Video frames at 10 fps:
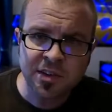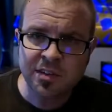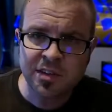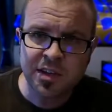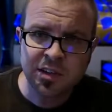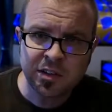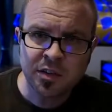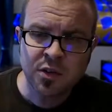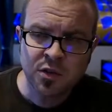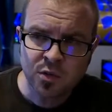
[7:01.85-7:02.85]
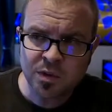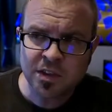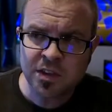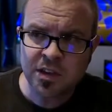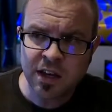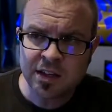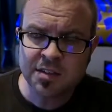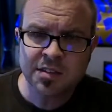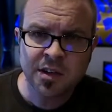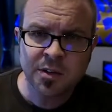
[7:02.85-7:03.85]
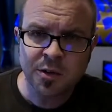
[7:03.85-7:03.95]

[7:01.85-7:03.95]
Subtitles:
16, 28,